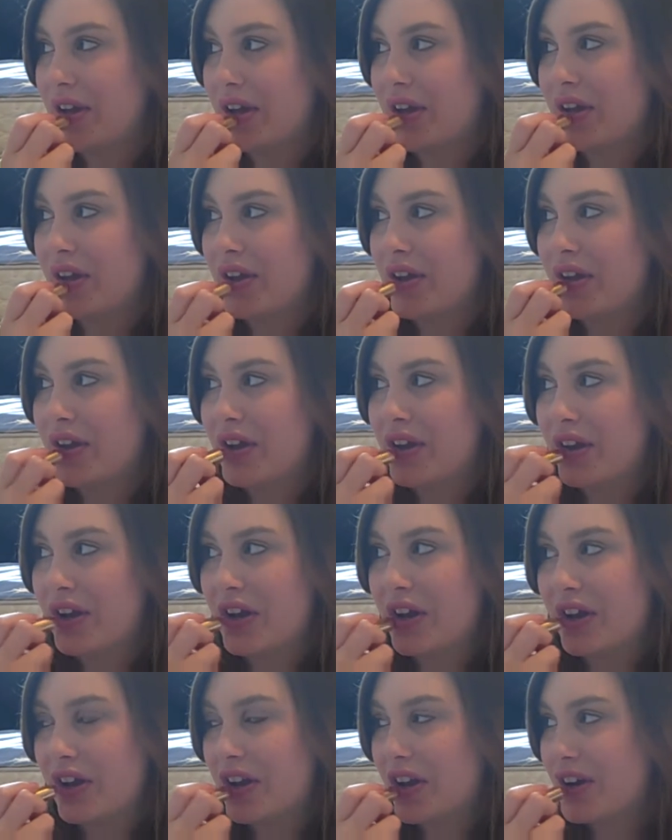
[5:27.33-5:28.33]

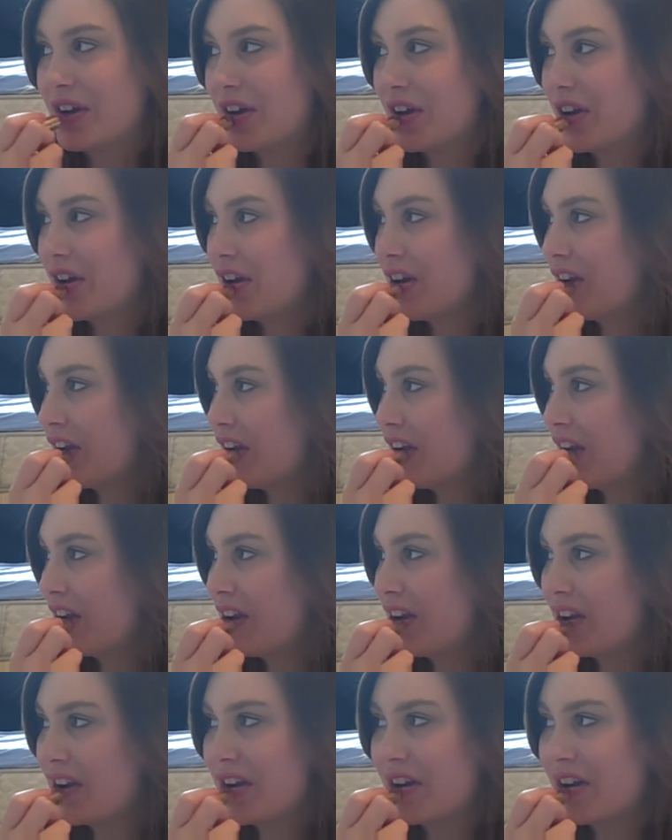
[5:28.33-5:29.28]
(no one is talking)